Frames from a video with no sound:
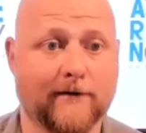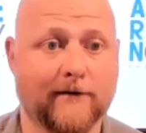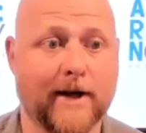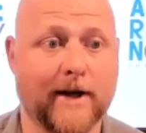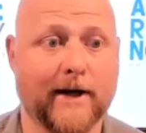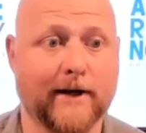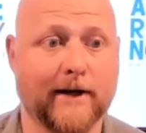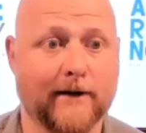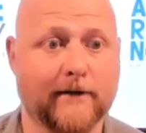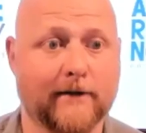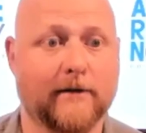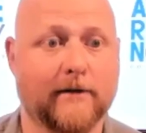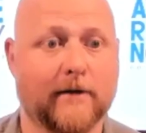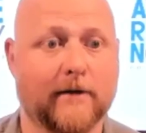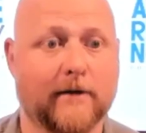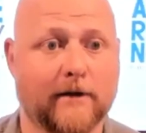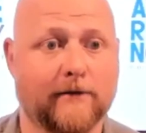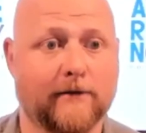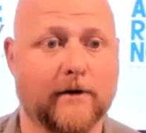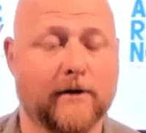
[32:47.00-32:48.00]
of days.
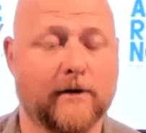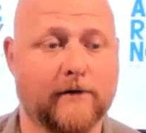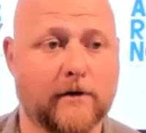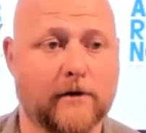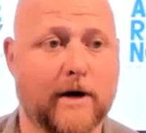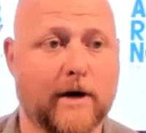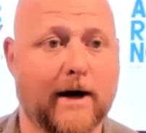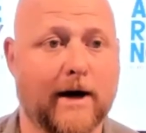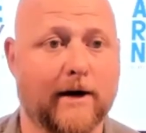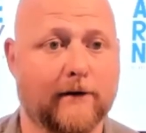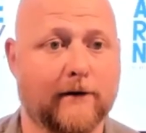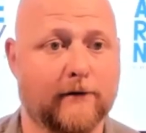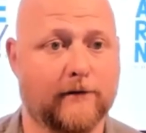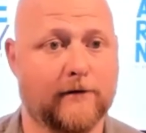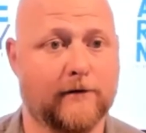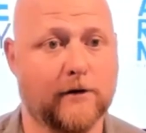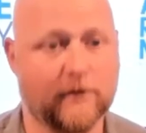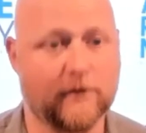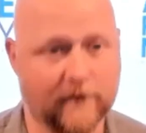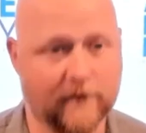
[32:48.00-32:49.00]
If you
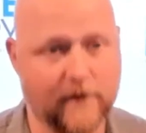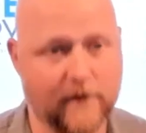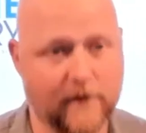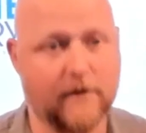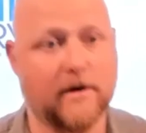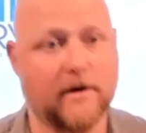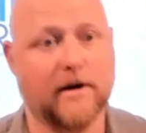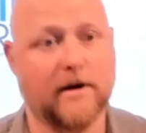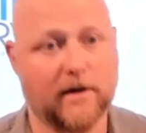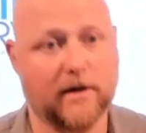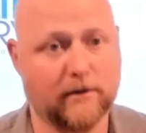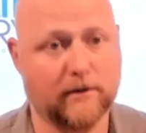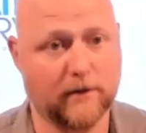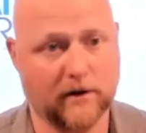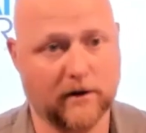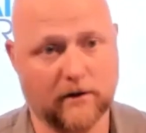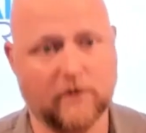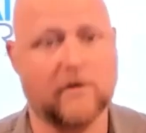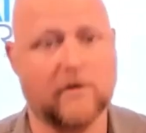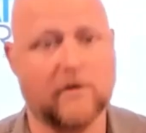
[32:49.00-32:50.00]
have your vendor team
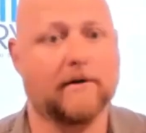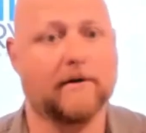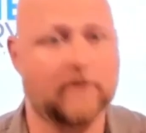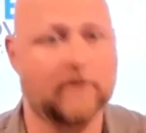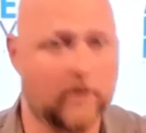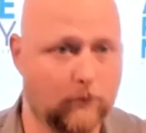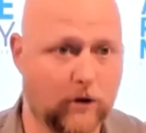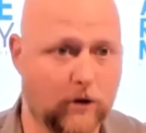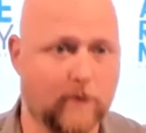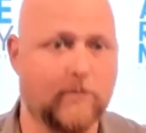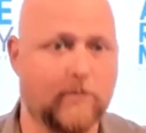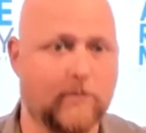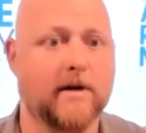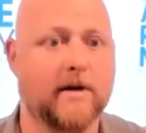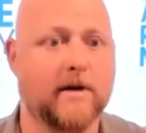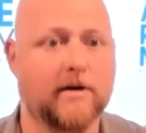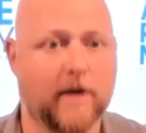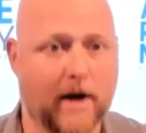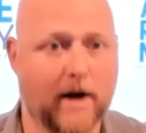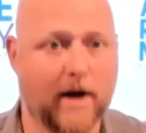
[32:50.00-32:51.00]
and you have someone
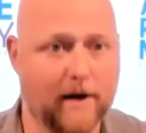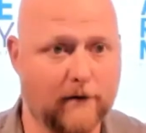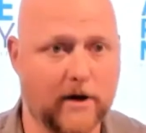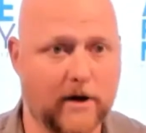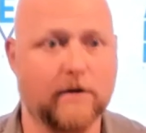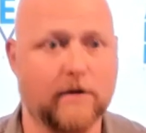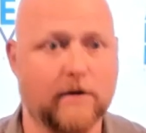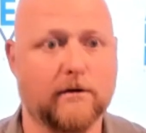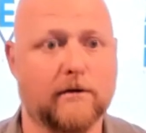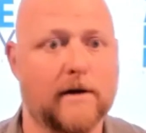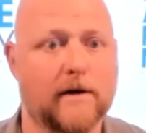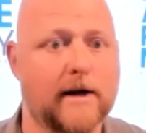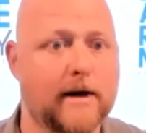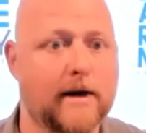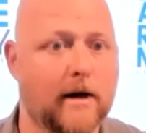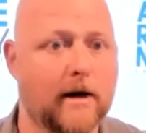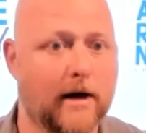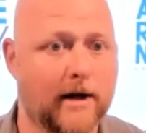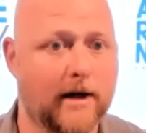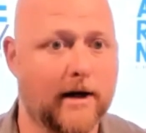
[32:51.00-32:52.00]
pitching every Tuesday
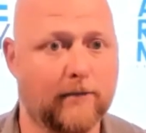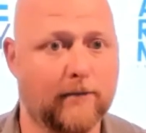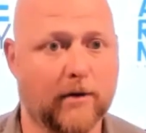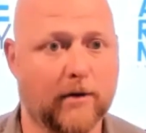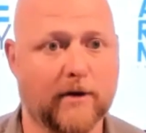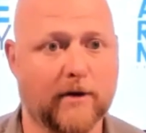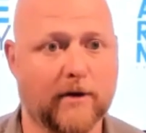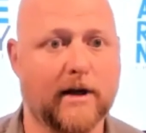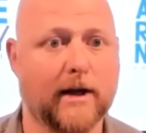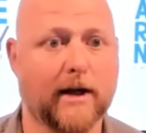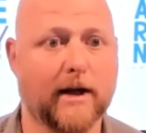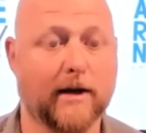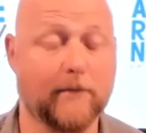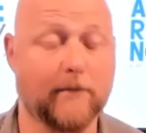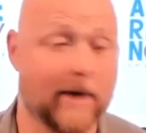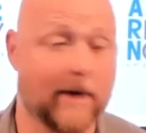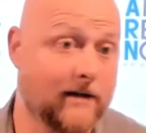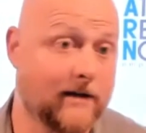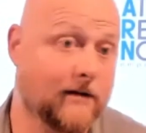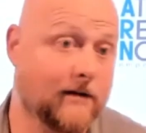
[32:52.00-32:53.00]
night, presenting
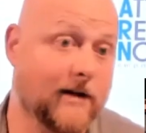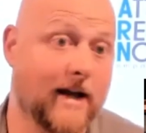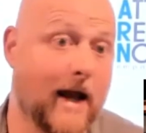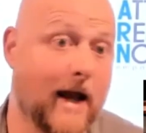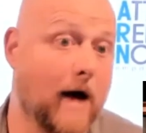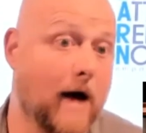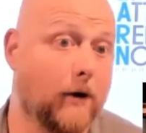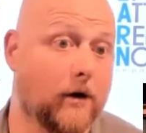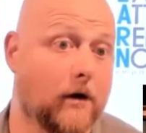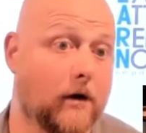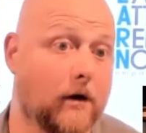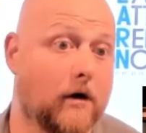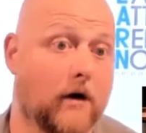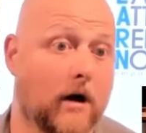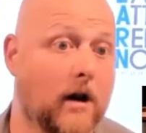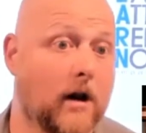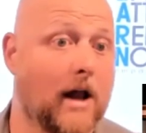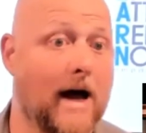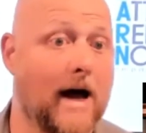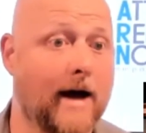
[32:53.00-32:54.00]
basically an hour
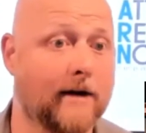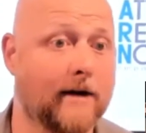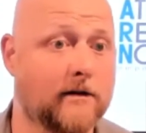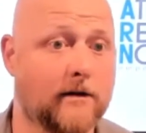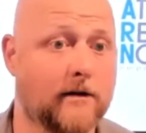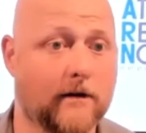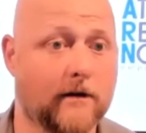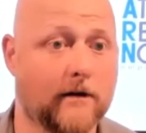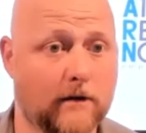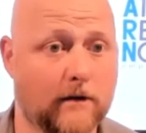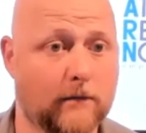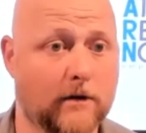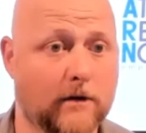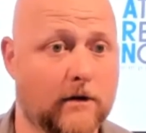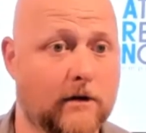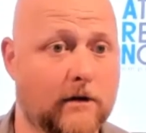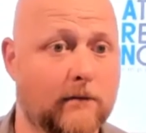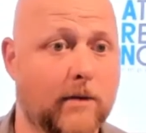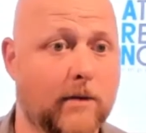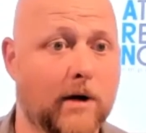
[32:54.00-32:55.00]
long class to the
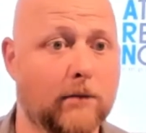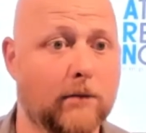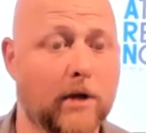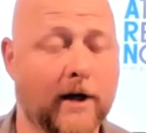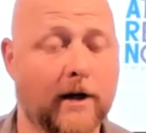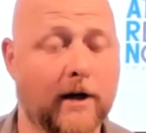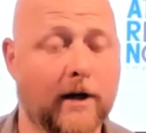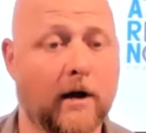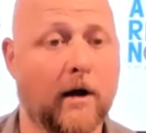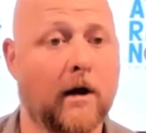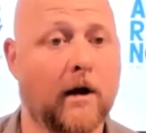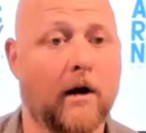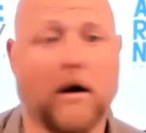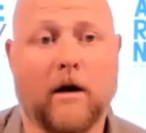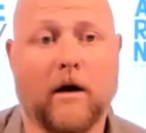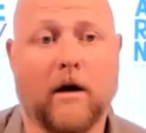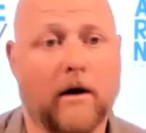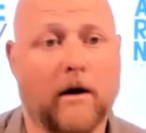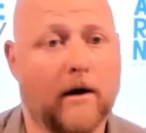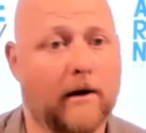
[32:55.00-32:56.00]
public,
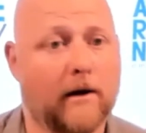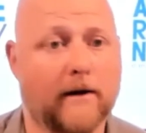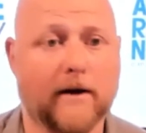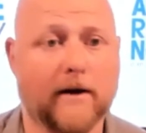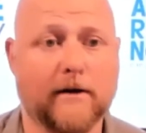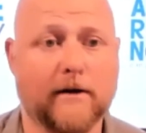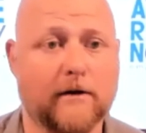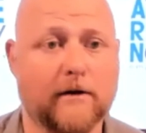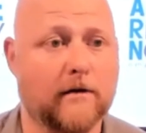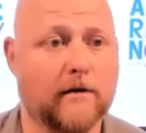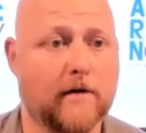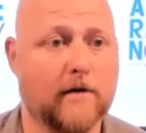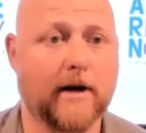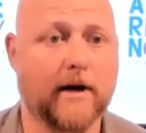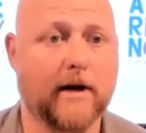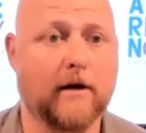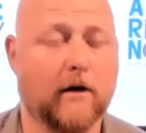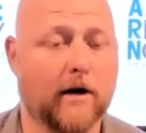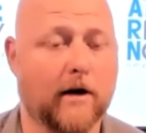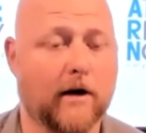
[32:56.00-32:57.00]
then you
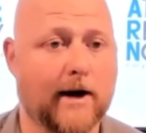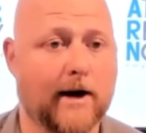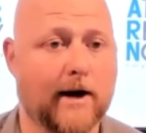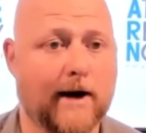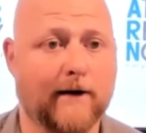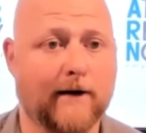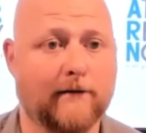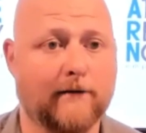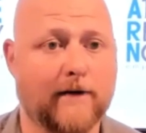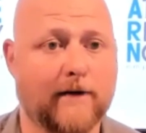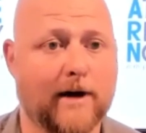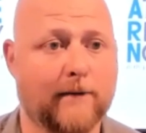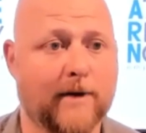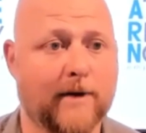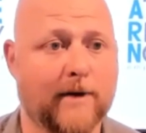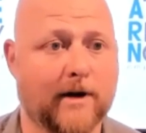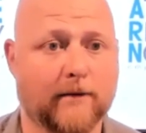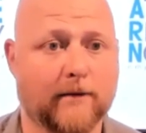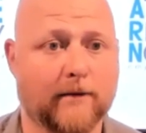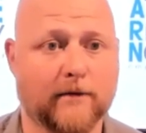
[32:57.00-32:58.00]
create an archive that
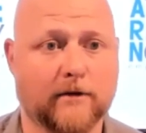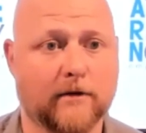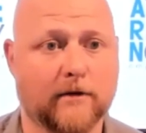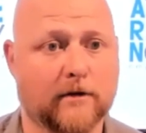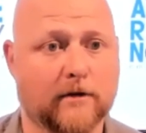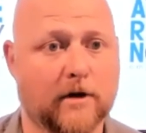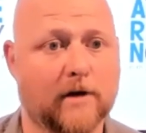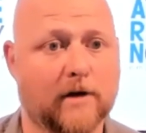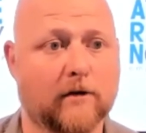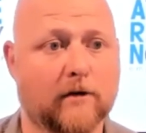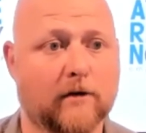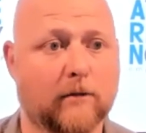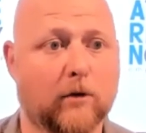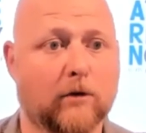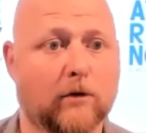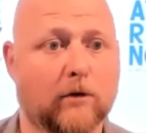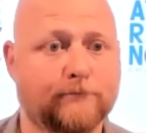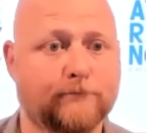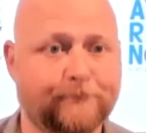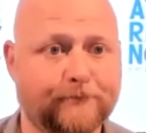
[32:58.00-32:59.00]
becomes
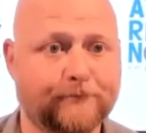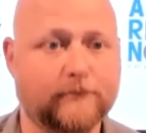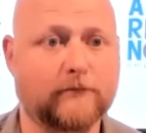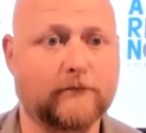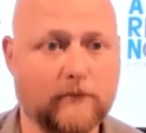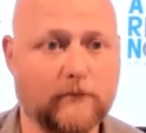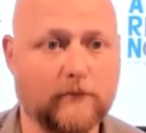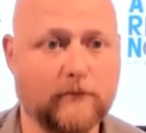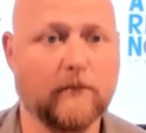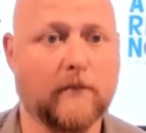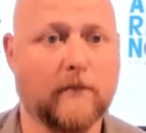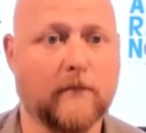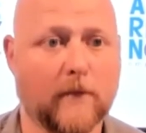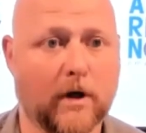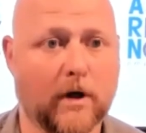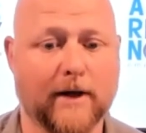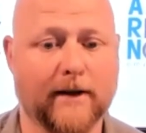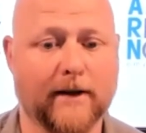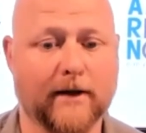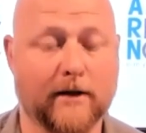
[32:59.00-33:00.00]
discoverable.
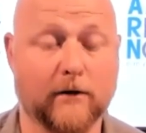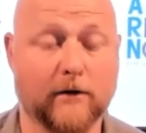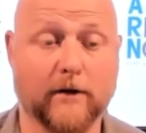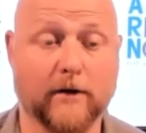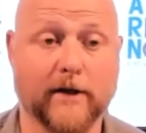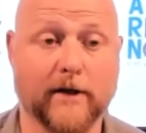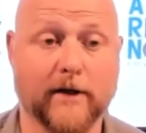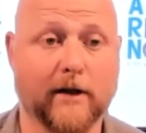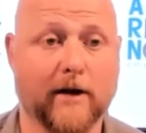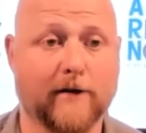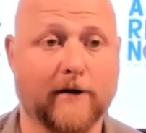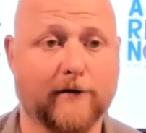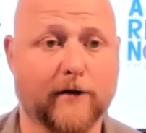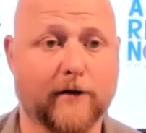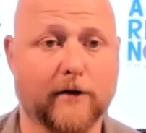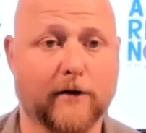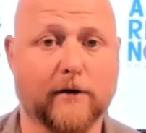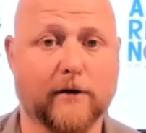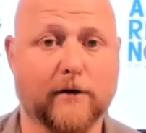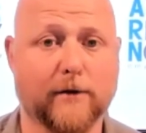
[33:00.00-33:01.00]
I think you'll get a lot
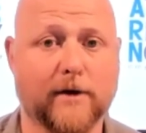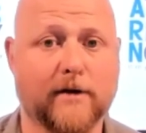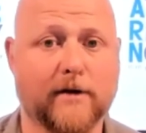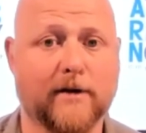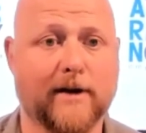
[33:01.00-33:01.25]
further with the